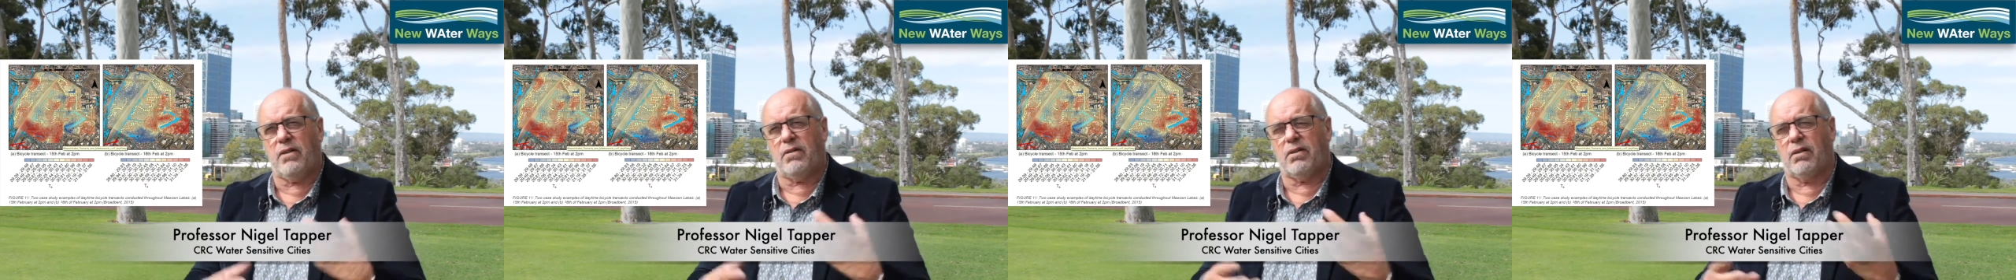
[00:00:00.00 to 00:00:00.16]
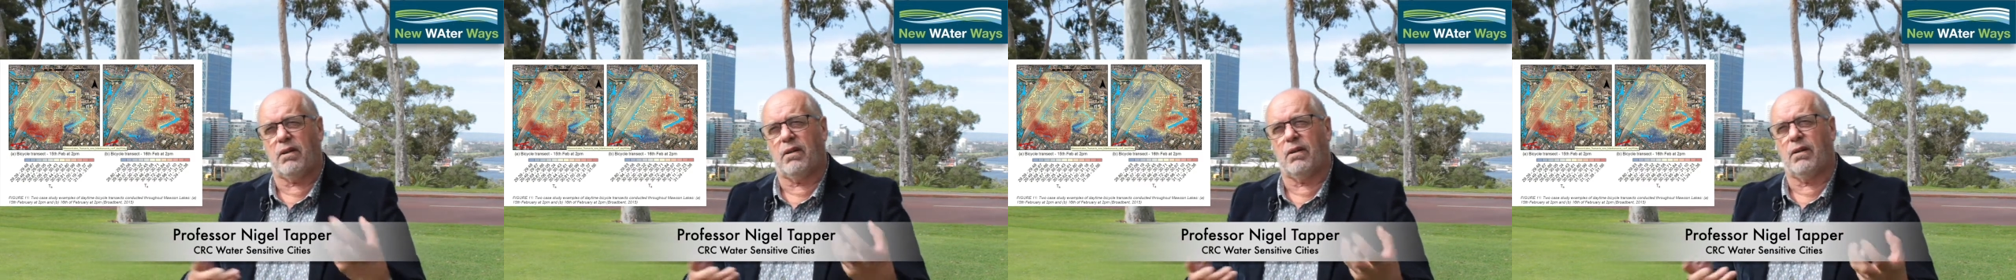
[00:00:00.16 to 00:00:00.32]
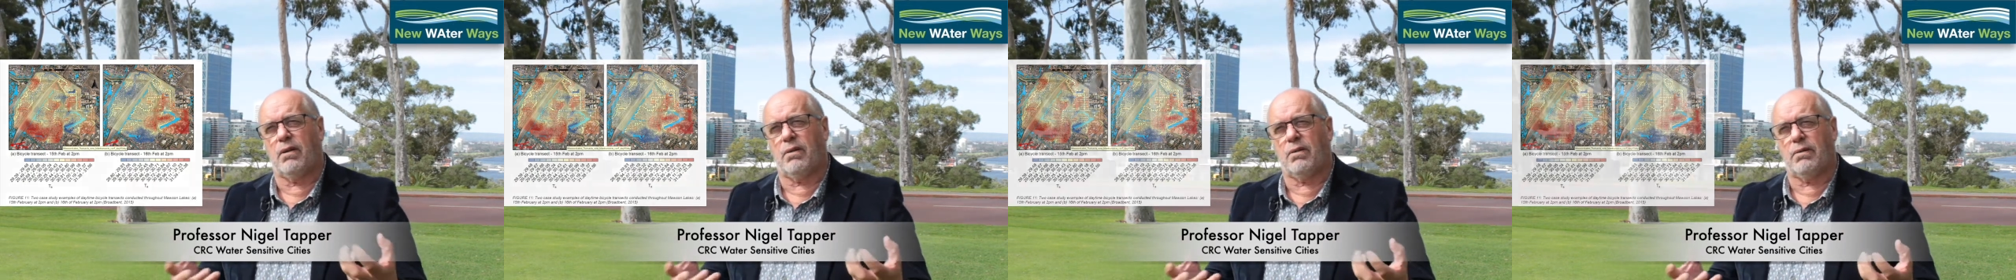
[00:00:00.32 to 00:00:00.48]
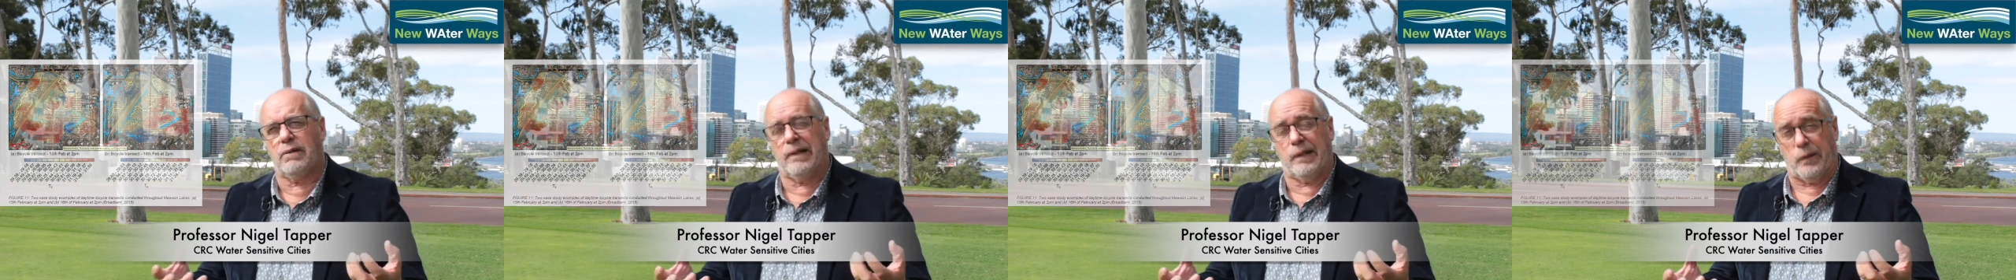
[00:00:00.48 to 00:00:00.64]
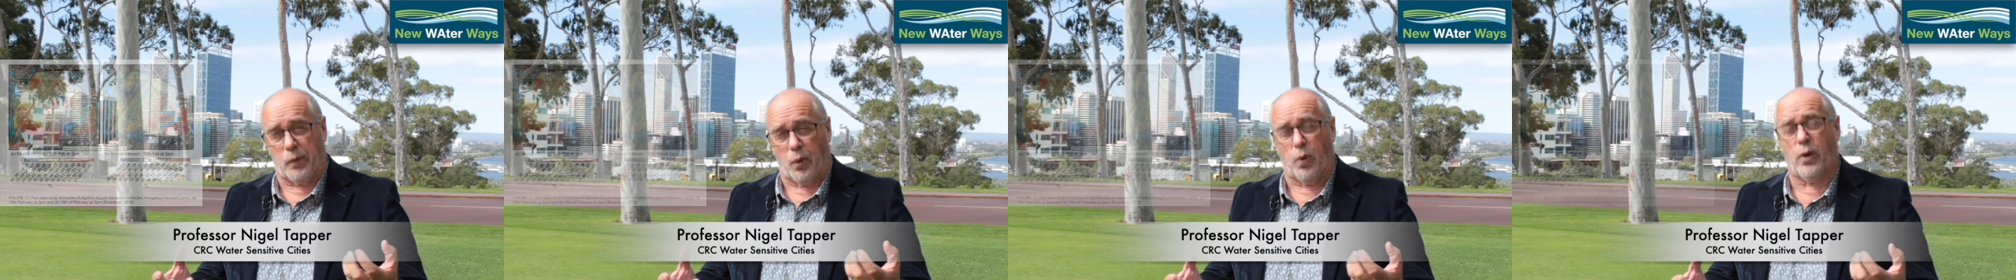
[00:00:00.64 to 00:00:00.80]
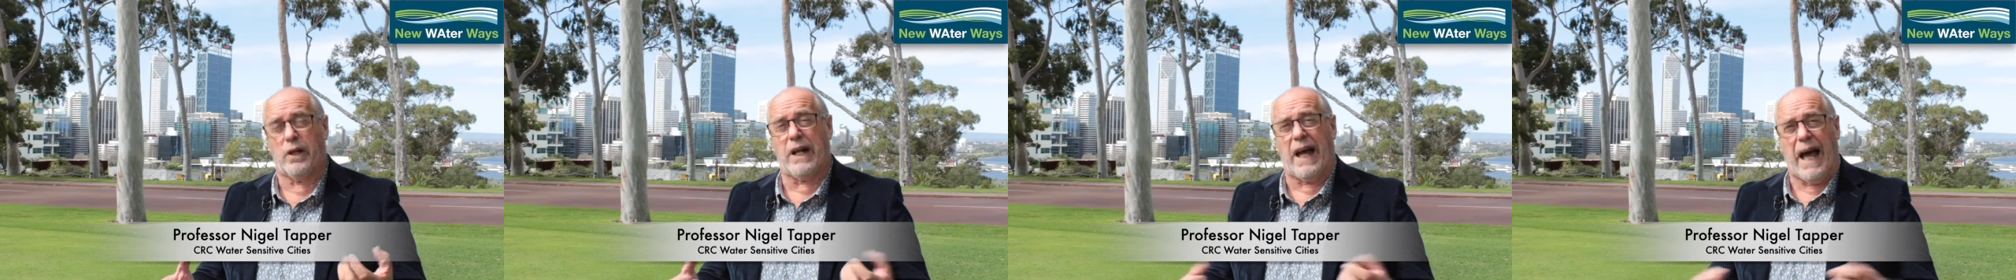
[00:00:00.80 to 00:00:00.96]
to
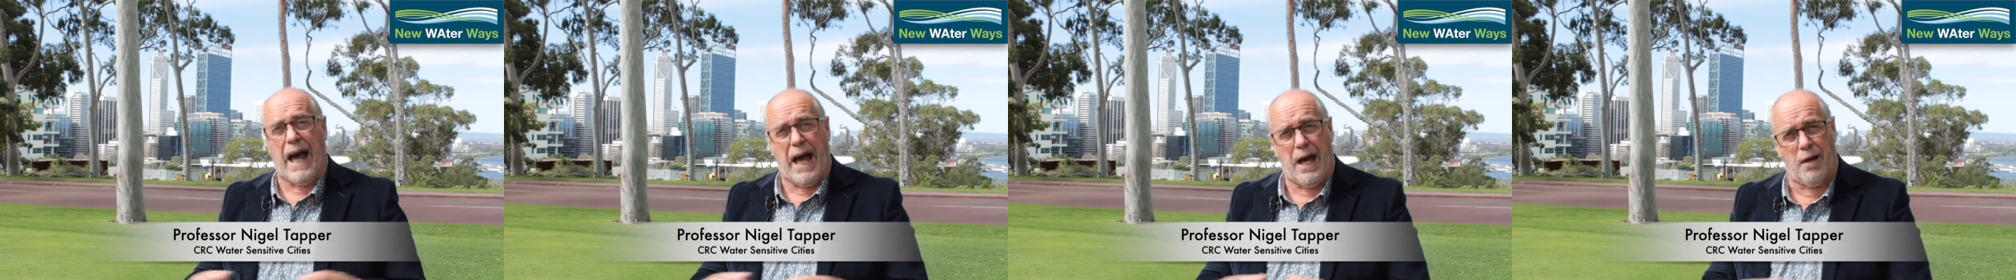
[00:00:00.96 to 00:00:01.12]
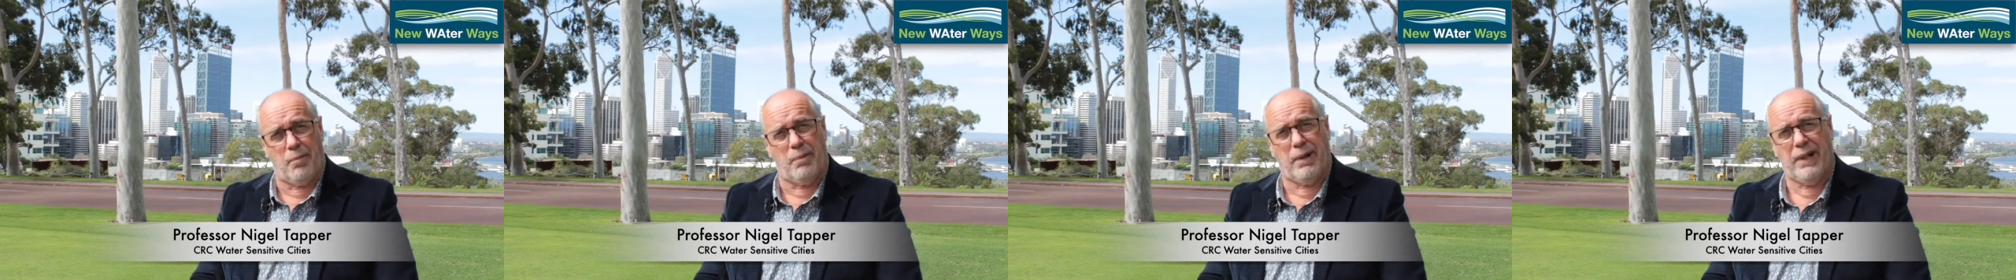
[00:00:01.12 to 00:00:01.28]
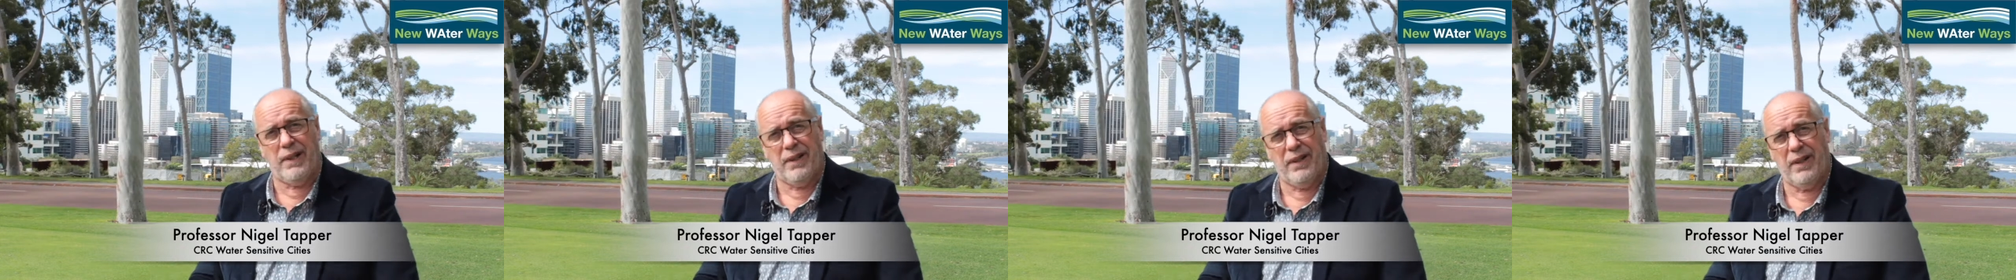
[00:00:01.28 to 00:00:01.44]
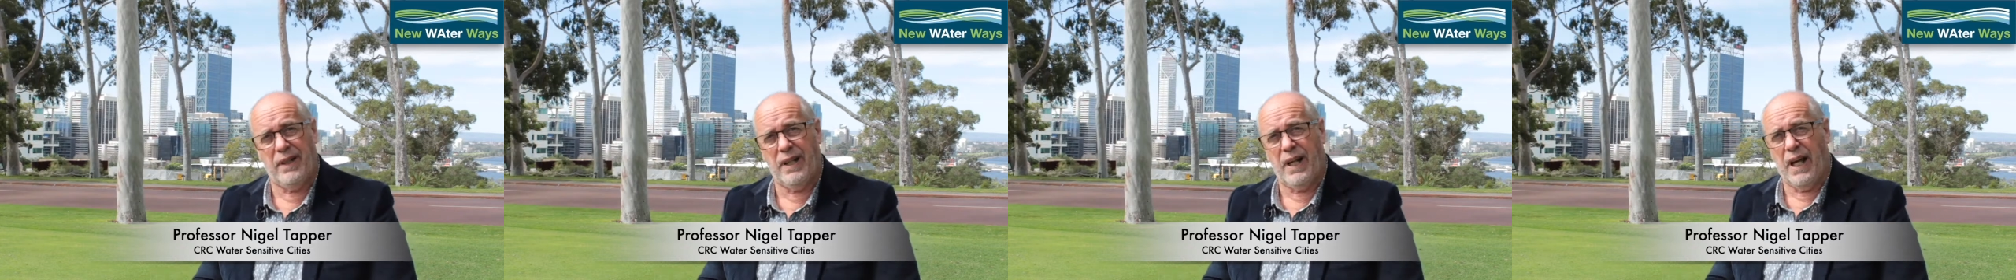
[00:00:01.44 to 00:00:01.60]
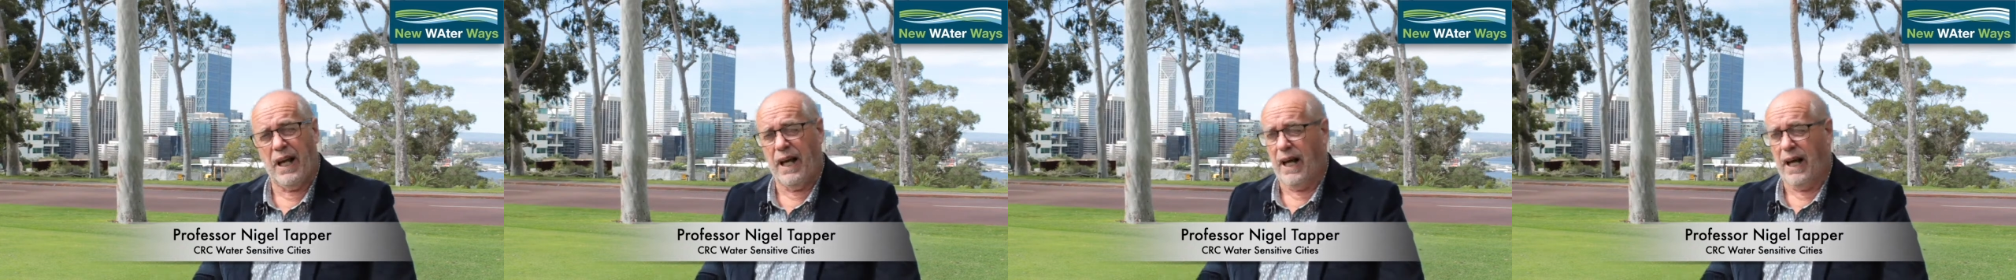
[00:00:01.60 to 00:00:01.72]
store carbon.